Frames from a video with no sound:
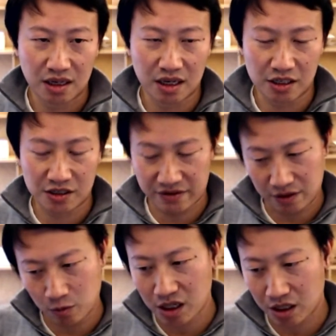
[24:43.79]
You
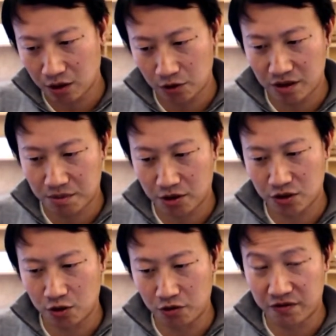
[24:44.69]
definitely want to include the
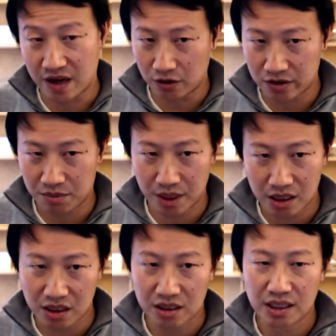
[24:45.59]
person who filed the
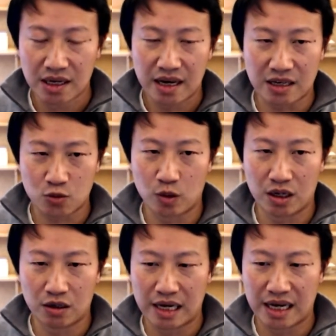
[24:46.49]
bug, as
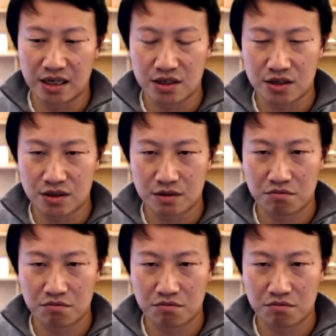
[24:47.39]
well as